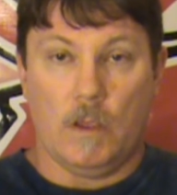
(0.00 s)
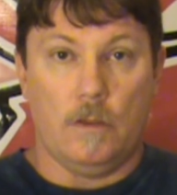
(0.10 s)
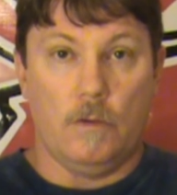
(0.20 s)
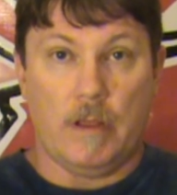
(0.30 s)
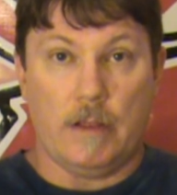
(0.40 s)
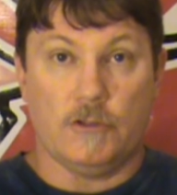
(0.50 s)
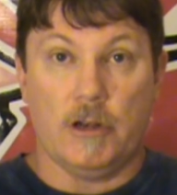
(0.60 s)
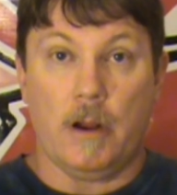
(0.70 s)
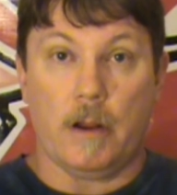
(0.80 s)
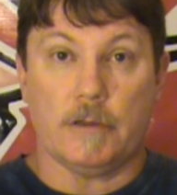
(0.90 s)
can you take
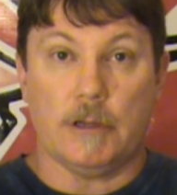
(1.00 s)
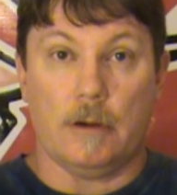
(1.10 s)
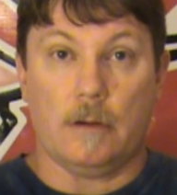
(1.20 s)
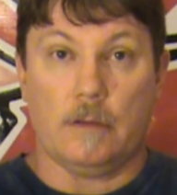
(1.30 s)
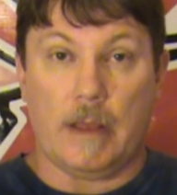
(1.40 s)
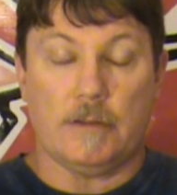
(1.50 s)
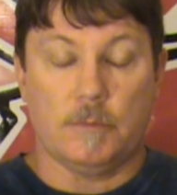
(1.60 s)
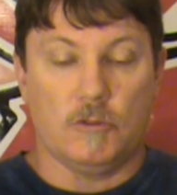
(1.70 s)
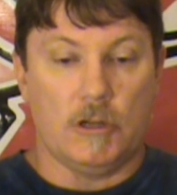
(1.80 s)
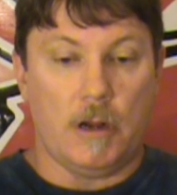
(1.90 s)
generics here? Because I
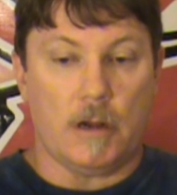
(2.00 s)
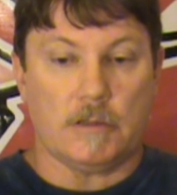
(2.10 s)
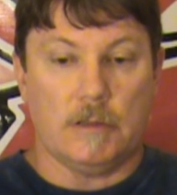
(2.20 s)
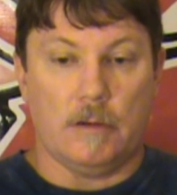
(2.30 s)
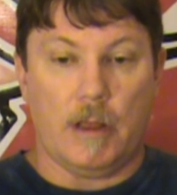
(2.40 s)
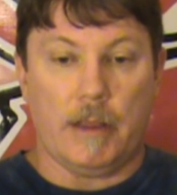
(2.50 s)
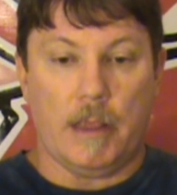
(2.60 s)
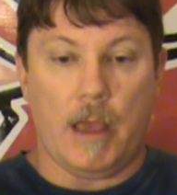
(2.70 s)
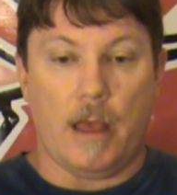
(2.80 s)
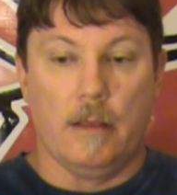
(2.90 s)
had some generics, and they're
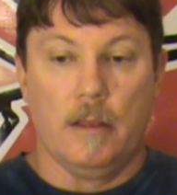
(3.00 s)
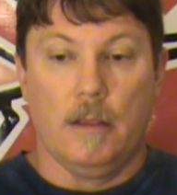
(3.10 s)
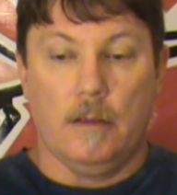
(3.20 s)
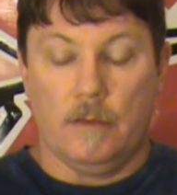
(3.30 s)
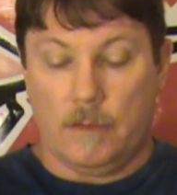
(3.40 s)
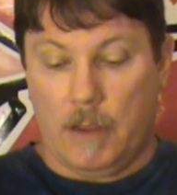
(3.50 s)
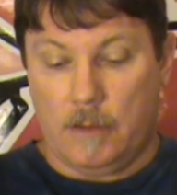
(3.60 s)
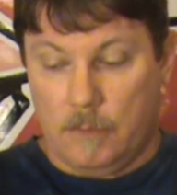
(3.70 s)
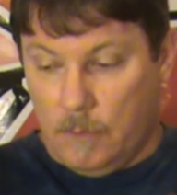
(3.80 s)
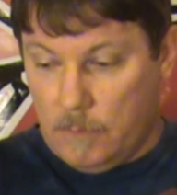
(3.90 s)
like, yeah. It's
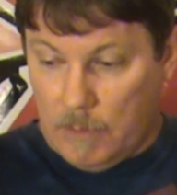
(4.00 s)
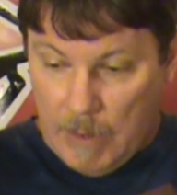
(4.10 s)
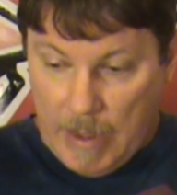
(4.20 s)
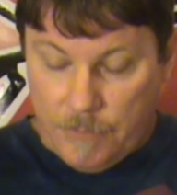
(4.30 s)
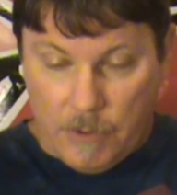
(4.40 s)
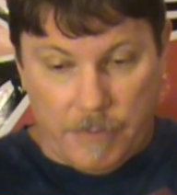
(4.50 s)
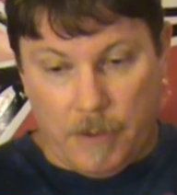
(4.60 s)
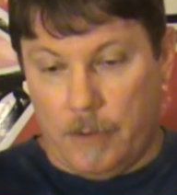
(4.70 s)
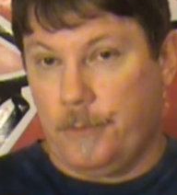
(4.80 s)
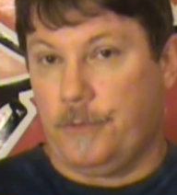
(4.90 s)
like, the line's
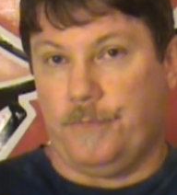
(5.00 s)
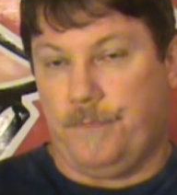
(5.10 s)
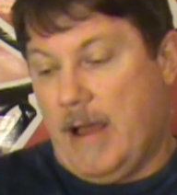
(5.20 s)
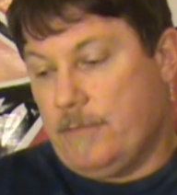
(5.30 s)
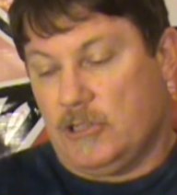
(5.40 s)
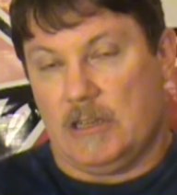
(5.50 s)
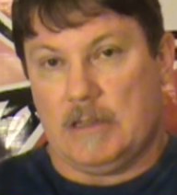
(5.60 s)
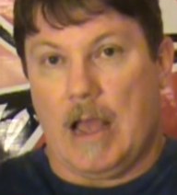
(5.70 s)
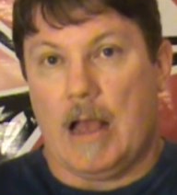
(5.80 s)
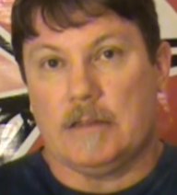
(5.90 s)
right there. There's 5 or
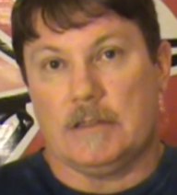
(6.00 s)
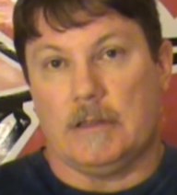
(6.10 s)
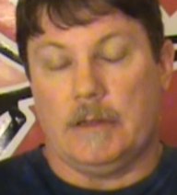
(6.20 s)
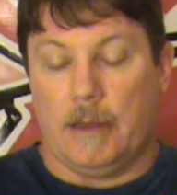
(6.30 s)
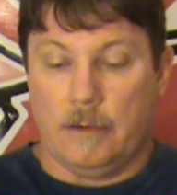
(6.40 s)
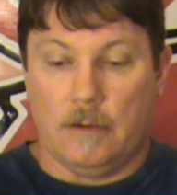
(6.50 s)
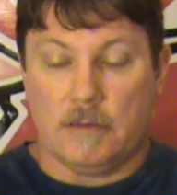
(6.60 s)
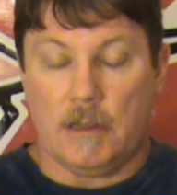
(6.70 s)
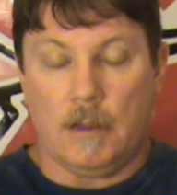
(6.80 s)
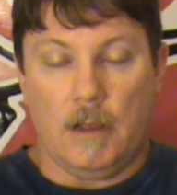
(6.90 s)
6 guys sitting down there, and I
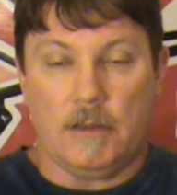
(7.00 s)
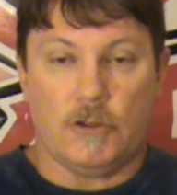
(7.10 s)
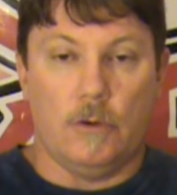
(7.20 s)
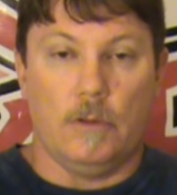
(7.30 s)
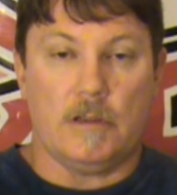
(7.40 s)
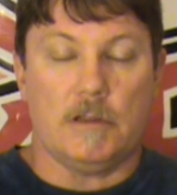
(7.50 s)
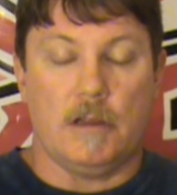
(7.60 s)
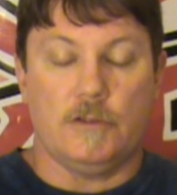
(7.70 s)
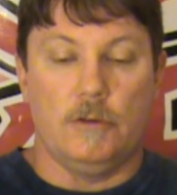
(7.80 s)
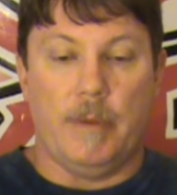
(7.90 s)
was like, oh, that's cool. That's
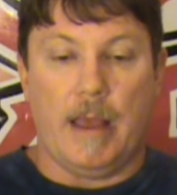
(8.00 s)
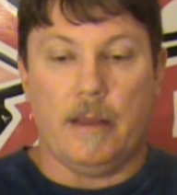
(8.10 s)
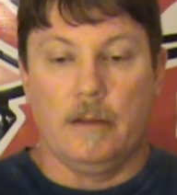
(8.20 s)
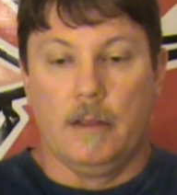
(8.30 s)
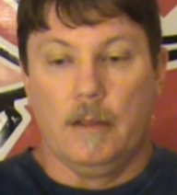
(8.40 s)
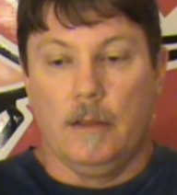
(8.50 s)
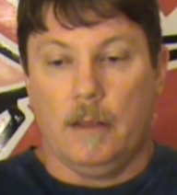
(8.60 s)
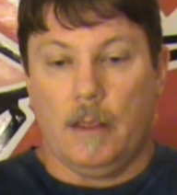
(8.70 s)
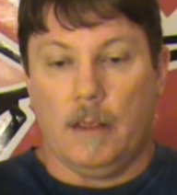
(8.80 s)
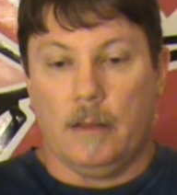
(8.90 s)
not too bad.
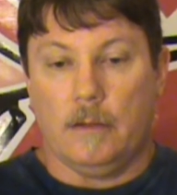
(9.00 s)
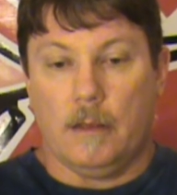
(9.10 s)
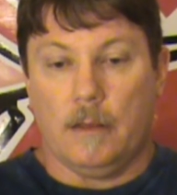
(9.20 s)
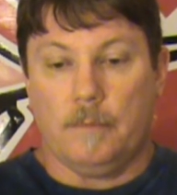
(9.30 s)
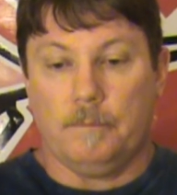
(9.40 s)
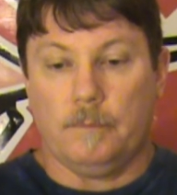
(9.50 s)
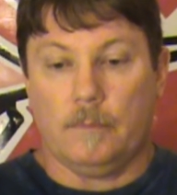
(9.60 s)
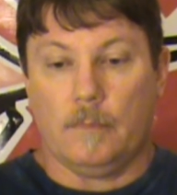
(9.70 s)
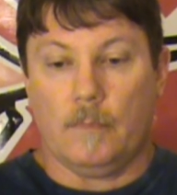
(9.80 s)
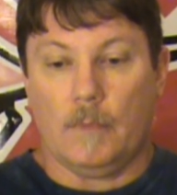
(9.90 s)
And
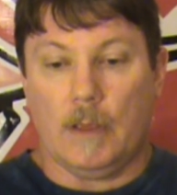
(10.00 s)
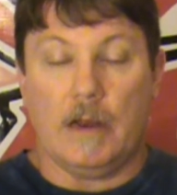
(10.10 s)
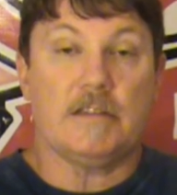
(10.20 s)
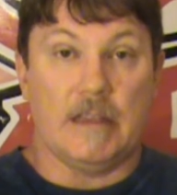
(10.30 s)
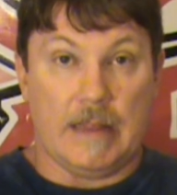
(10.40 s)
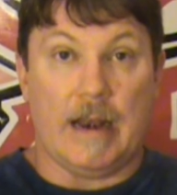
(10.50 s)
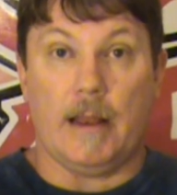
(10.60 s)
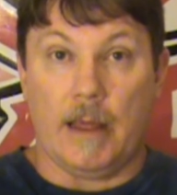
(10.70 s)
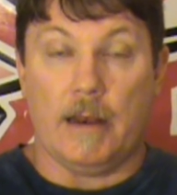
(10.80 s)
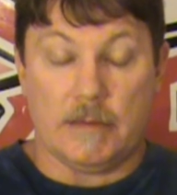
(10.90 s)
I said that
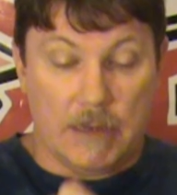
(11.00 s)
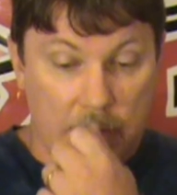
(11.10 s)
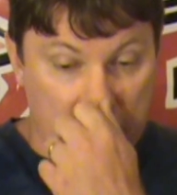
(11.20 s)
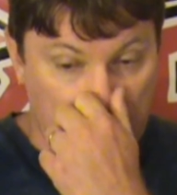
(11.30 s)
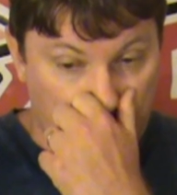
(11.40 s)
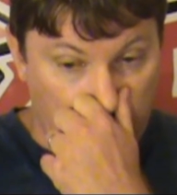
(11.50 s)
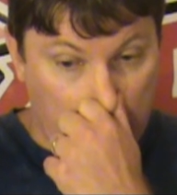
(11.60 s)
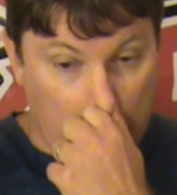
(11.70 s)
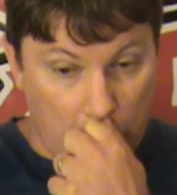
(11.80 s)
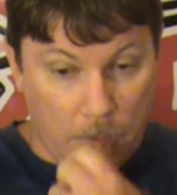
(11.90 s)
out loud. I said, that's not too
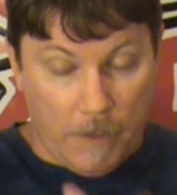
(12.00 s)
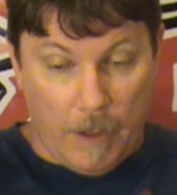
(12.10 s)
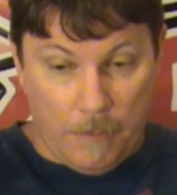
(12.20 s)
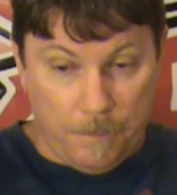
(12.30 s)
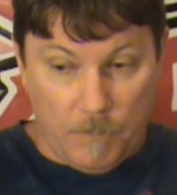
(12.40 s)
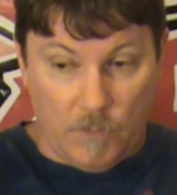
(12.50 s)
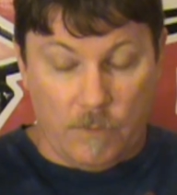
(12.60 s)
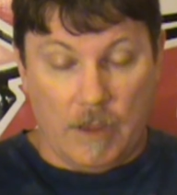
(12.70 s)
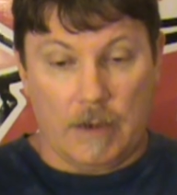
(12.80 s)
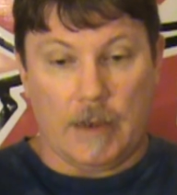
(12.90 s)
bad. I'll
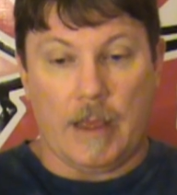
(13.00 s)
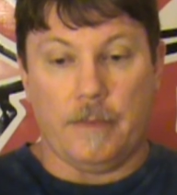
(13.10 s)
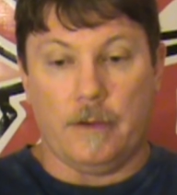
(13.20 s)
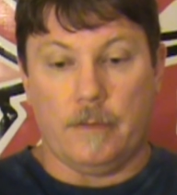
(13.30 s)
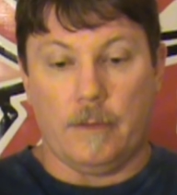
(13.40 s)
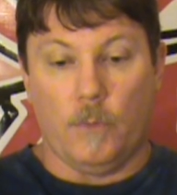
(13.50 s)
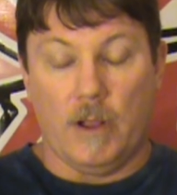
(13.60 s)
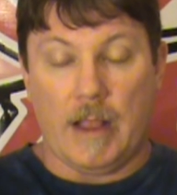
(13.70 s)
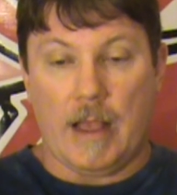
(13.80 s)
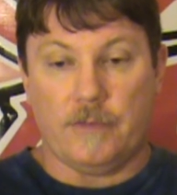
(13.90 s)
just get in line there. And the
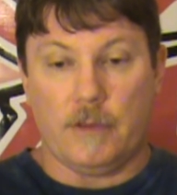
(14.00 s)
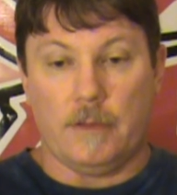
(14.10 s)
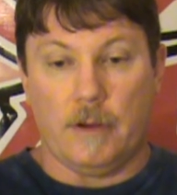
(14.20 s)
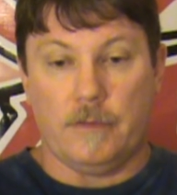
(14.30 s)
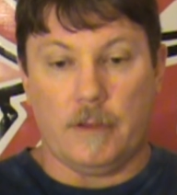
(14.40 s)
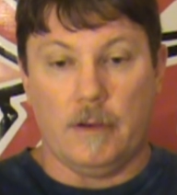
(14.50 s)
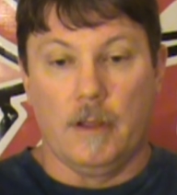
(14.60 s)
one guy sitting there,